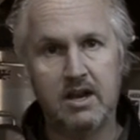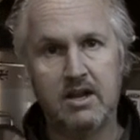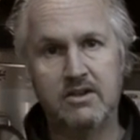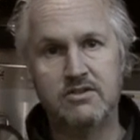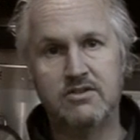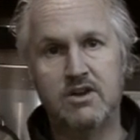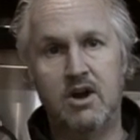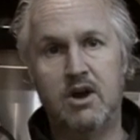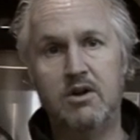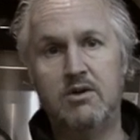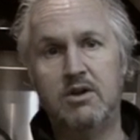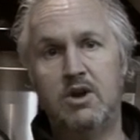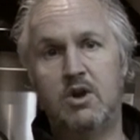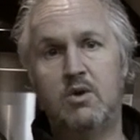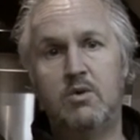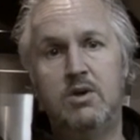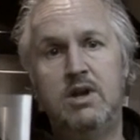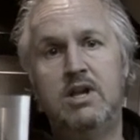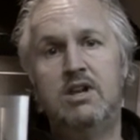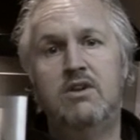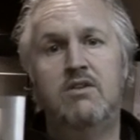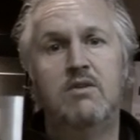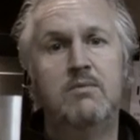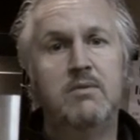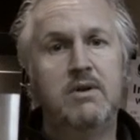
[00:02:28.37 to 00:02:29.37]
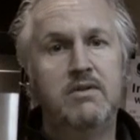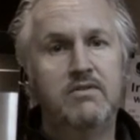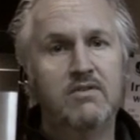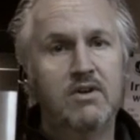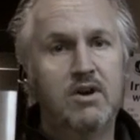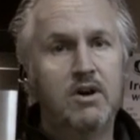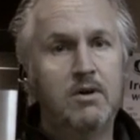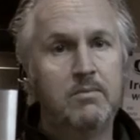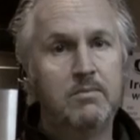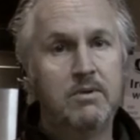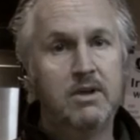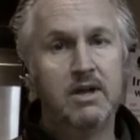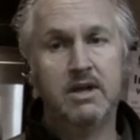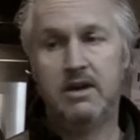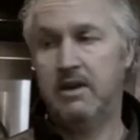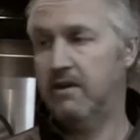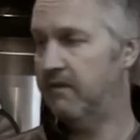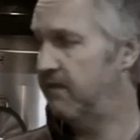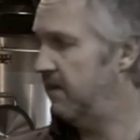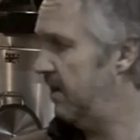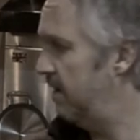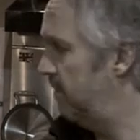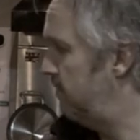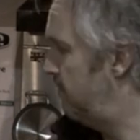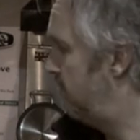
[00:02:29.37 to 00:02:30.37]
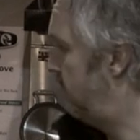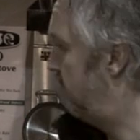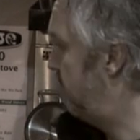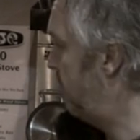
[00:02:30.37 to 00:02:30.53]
So I'm going to quickly remove the hot plate off our